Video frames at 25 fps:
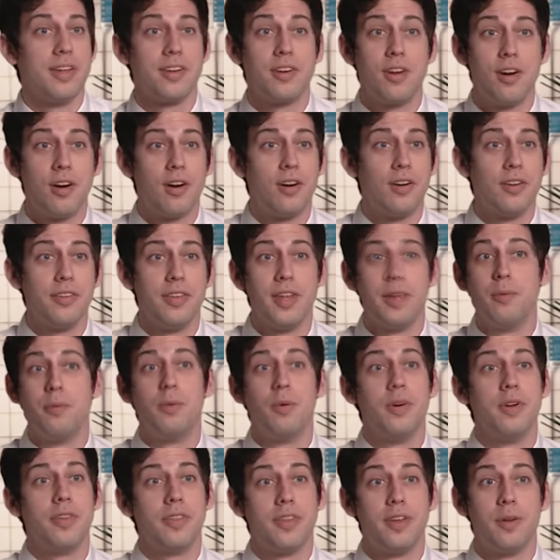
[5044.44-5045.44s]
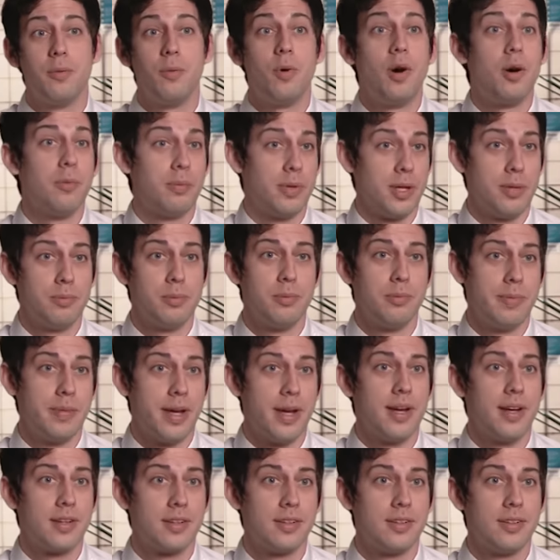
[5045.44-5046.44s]
They called, they want their wallpaper
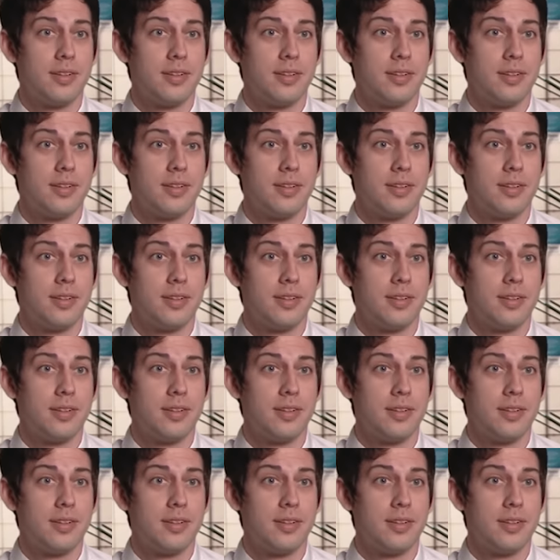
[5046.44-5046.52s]
back.